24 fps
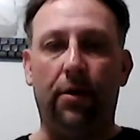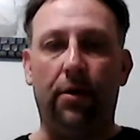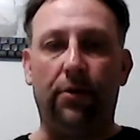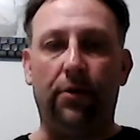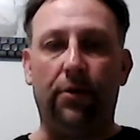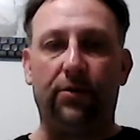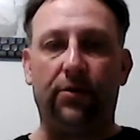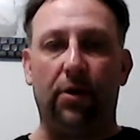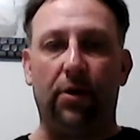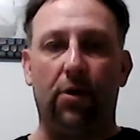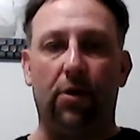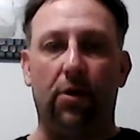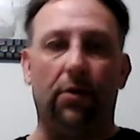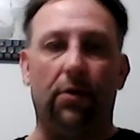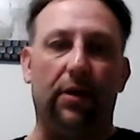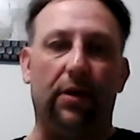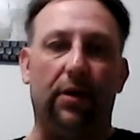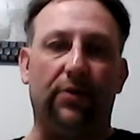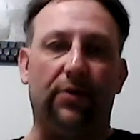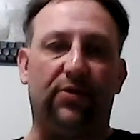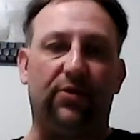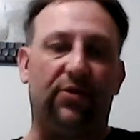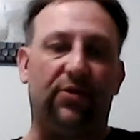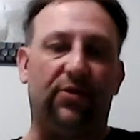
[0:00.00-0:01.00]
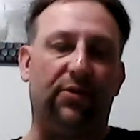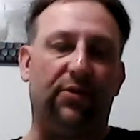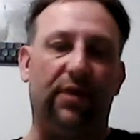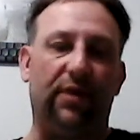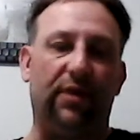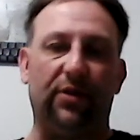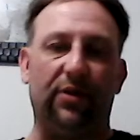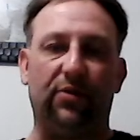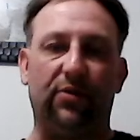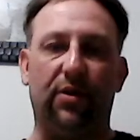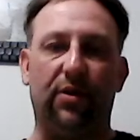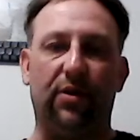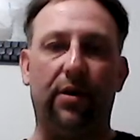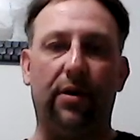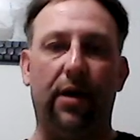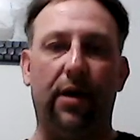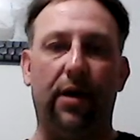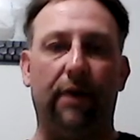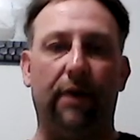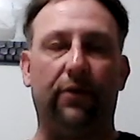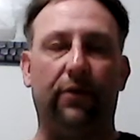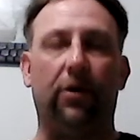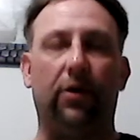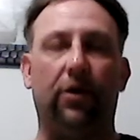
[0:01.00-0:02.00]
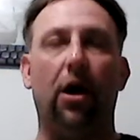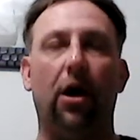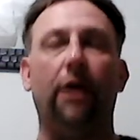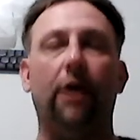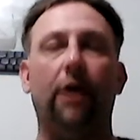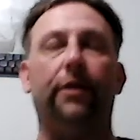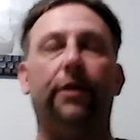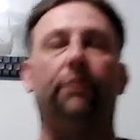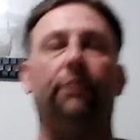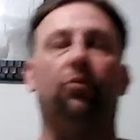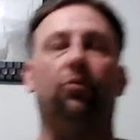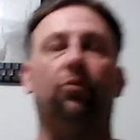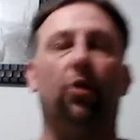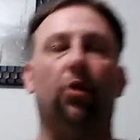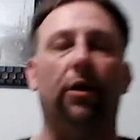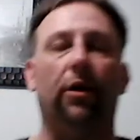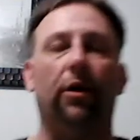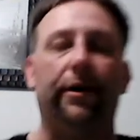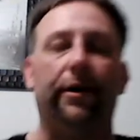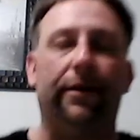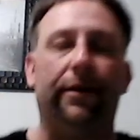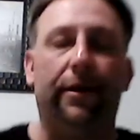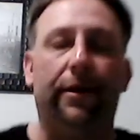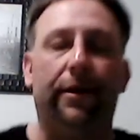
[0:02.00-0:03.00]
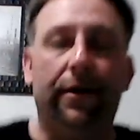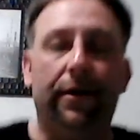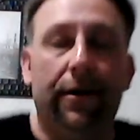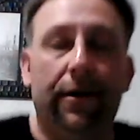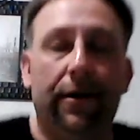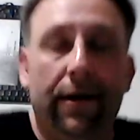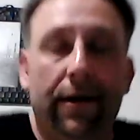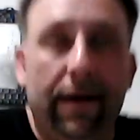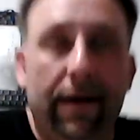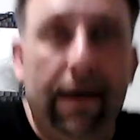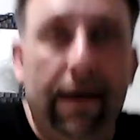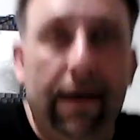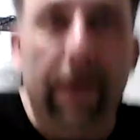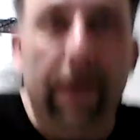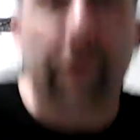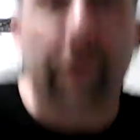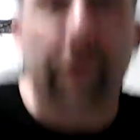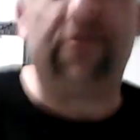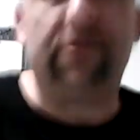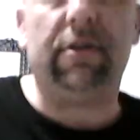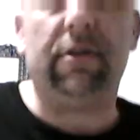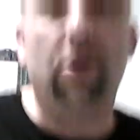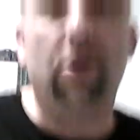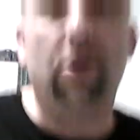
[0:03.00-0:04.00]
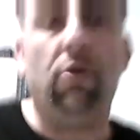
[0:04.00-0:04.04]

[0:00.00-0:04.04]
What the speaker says: So I've got it running as low